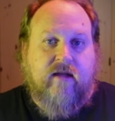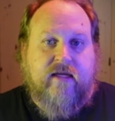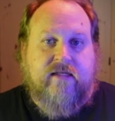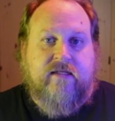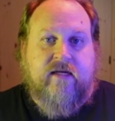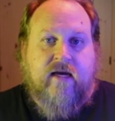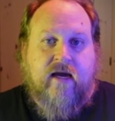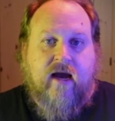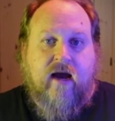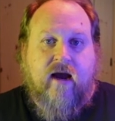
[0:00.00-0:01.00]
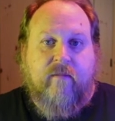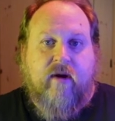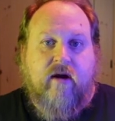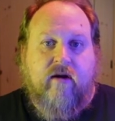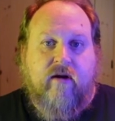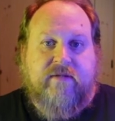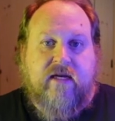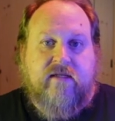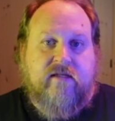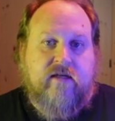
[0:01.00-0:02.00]
list on our
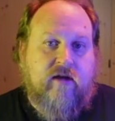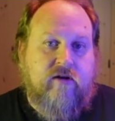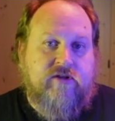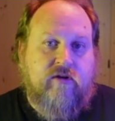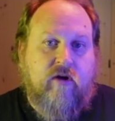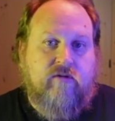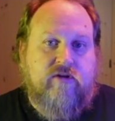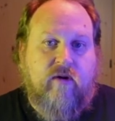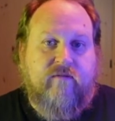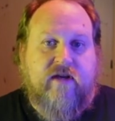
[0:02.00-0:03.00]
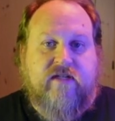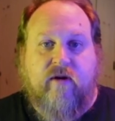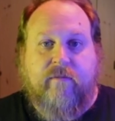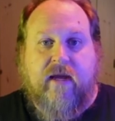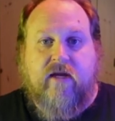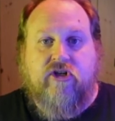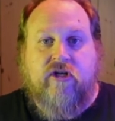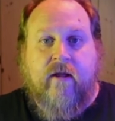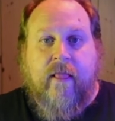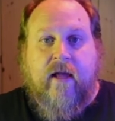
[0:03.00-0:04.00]
updates. You can also go to our Facebook
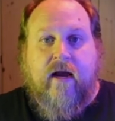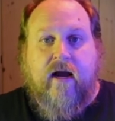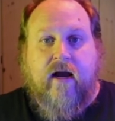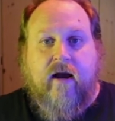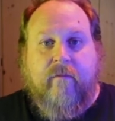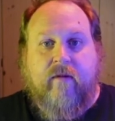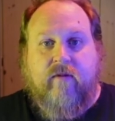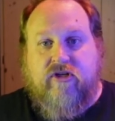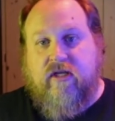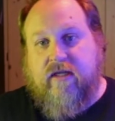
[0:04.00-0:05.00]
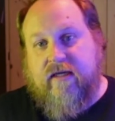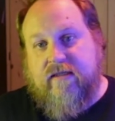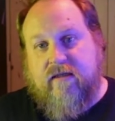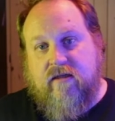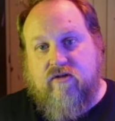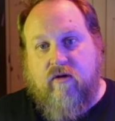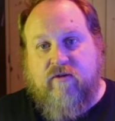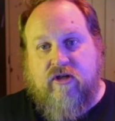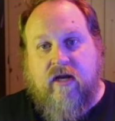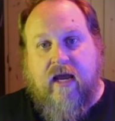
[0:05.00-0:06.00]
page, which the link is in the
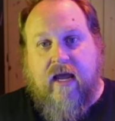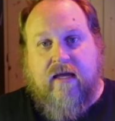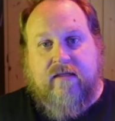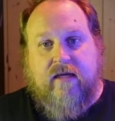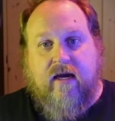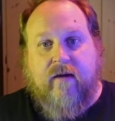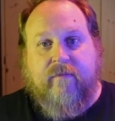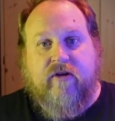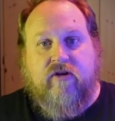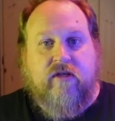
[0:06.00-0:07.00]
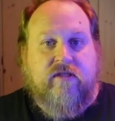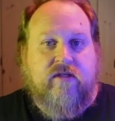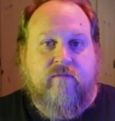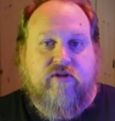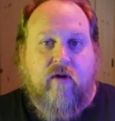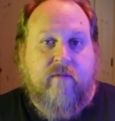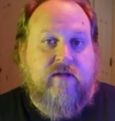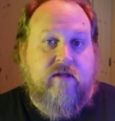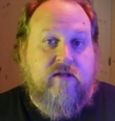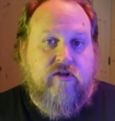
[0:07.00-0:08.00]
description, and you can subscribe
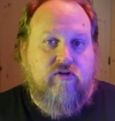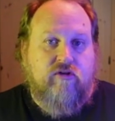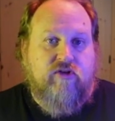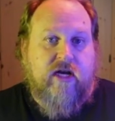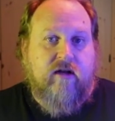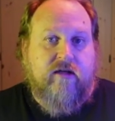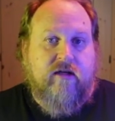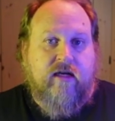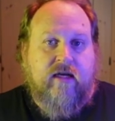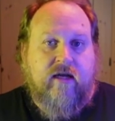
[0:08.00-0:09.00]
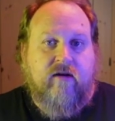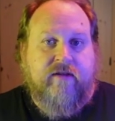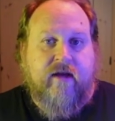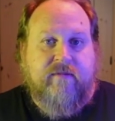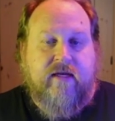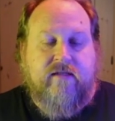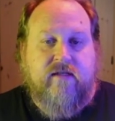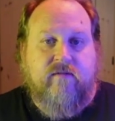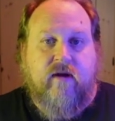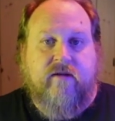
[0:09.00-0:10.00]
to this YouTube channel, and you're going to get all the updates
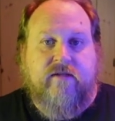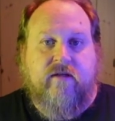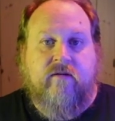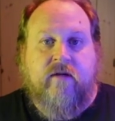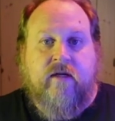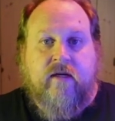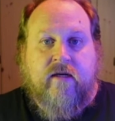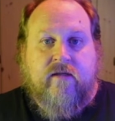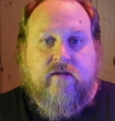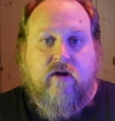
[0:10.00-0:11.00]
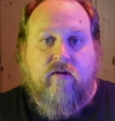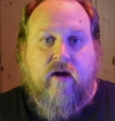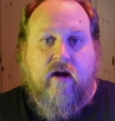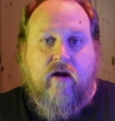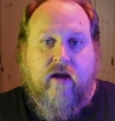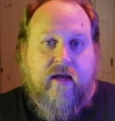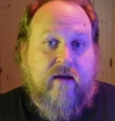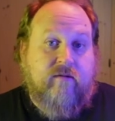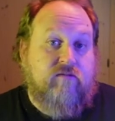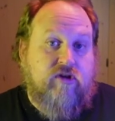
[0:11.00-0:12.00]
as well too. So
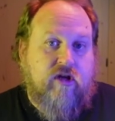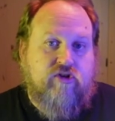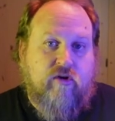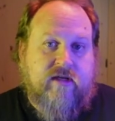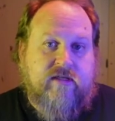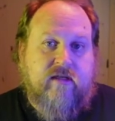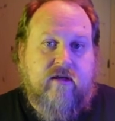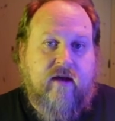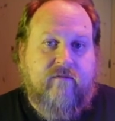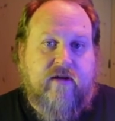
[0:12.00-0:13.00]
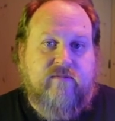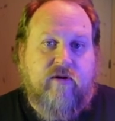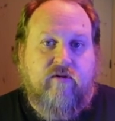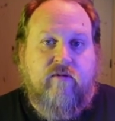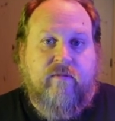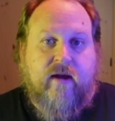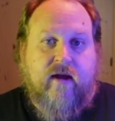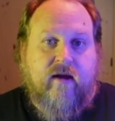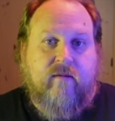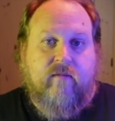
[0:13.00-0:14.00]
again, you can join us on the Facebook group,
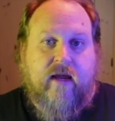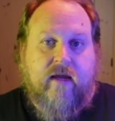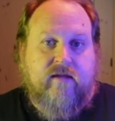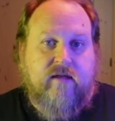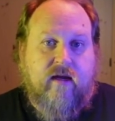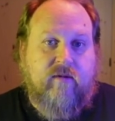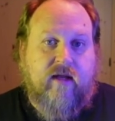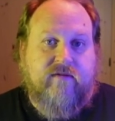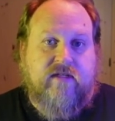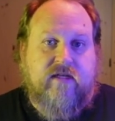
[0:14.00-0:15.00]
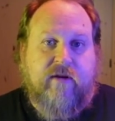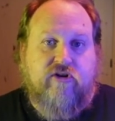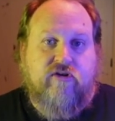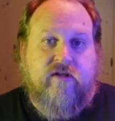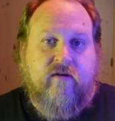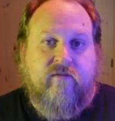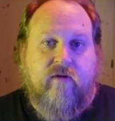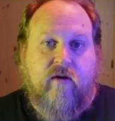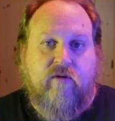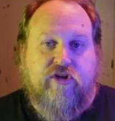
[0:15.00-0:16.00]
and we'd love to see pictures of
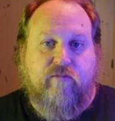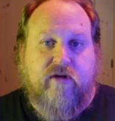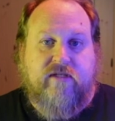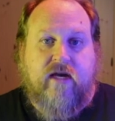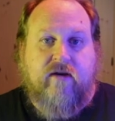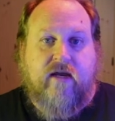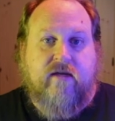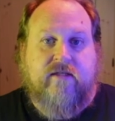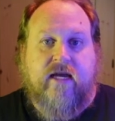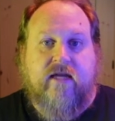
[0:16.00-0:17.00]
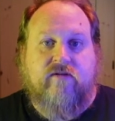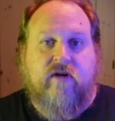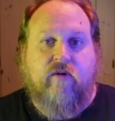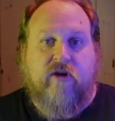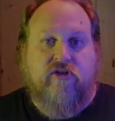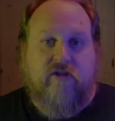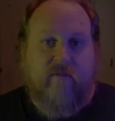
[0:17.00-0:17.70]
what you print out and answer any questions you